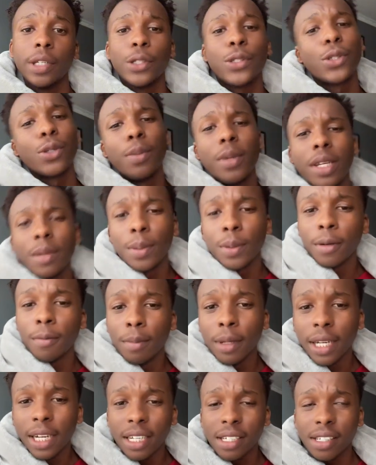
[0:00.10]
so many people have
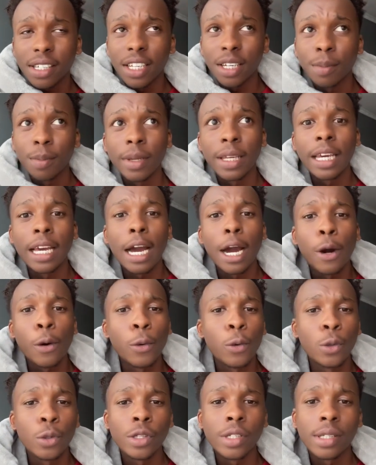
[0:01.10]
been asking me how
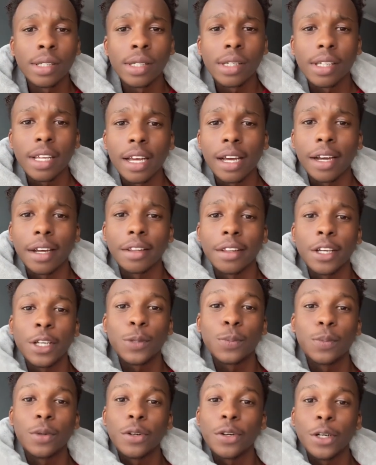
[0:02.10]
was the
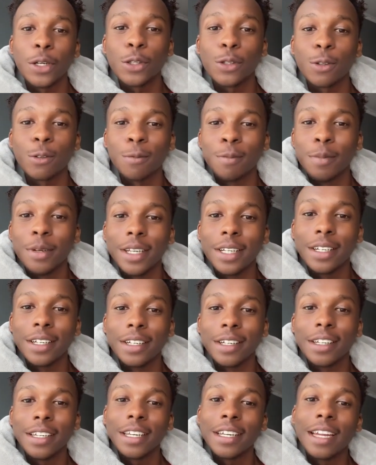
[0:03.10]
experience of
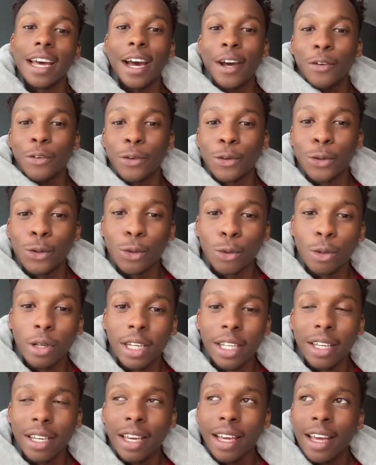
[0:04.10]
being in Andrew
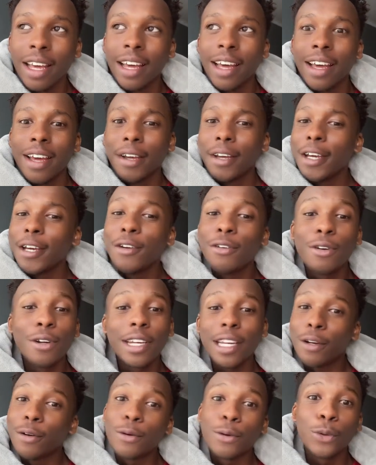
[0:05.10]
Turi. Everyone,
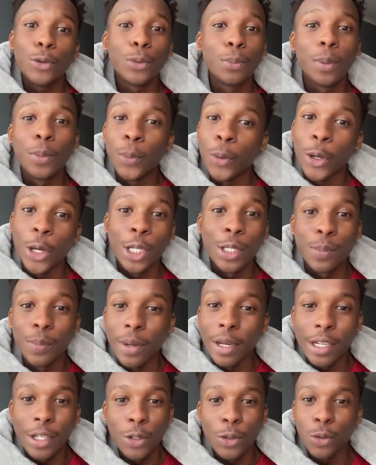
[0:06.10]
I don't know you people
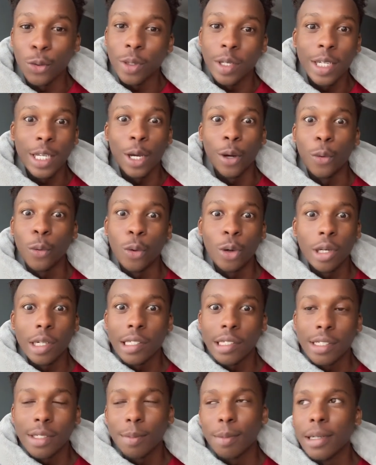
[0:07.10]
expect to hear
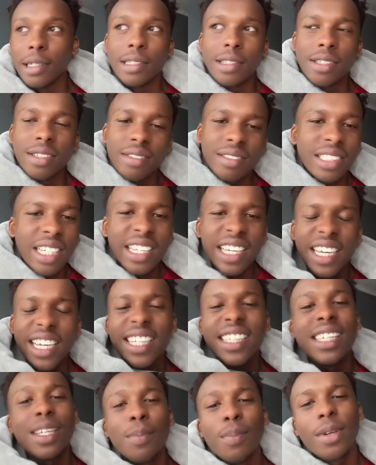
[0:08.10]
words, but
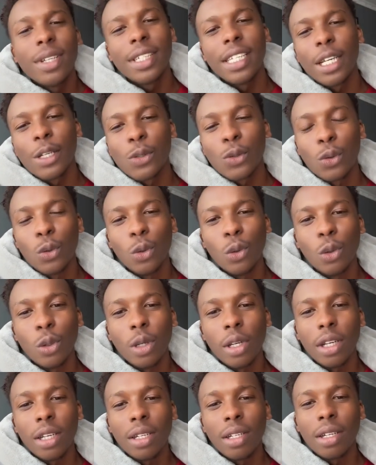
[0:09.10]
it's a basic
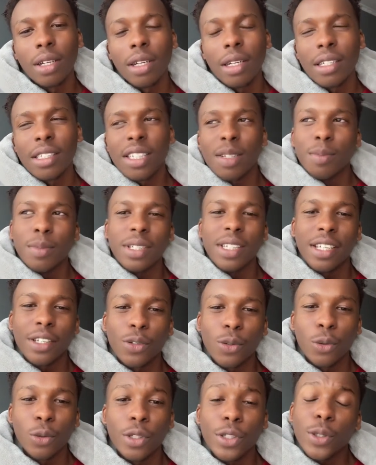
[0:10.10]
school. It's a basic
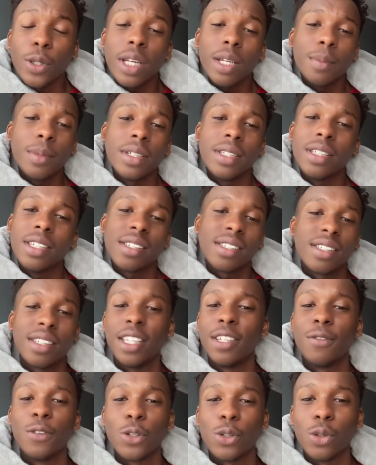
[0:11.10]
school. So let me just
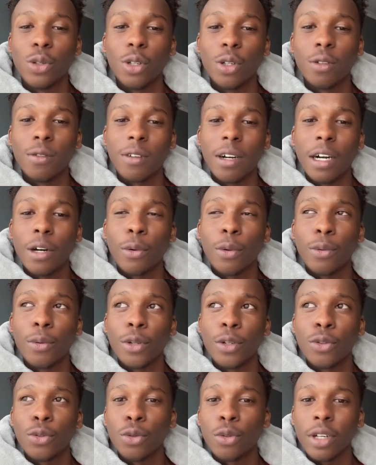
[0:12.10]
give you a story of how we
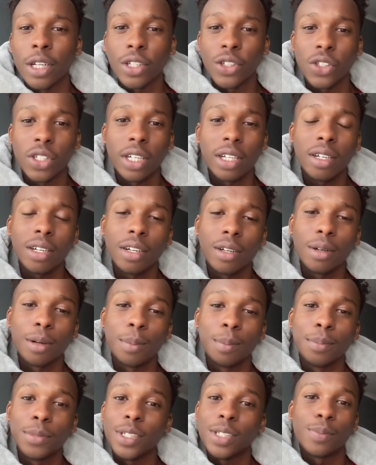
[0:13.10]
went to Russia
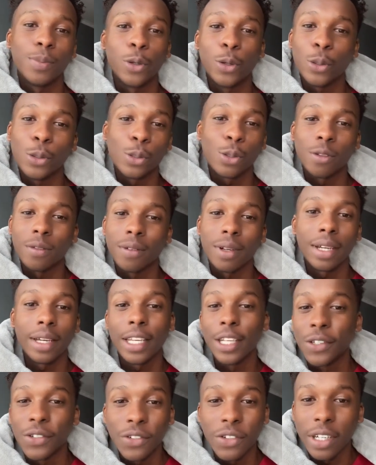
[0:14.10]
just because of a
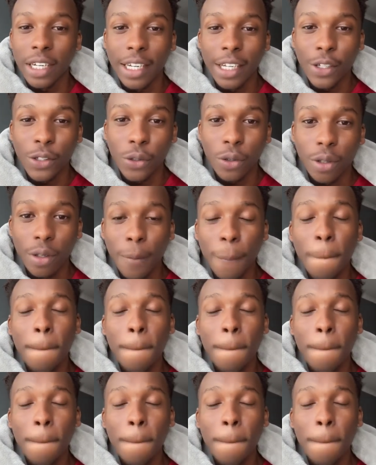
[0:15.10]
history lesson.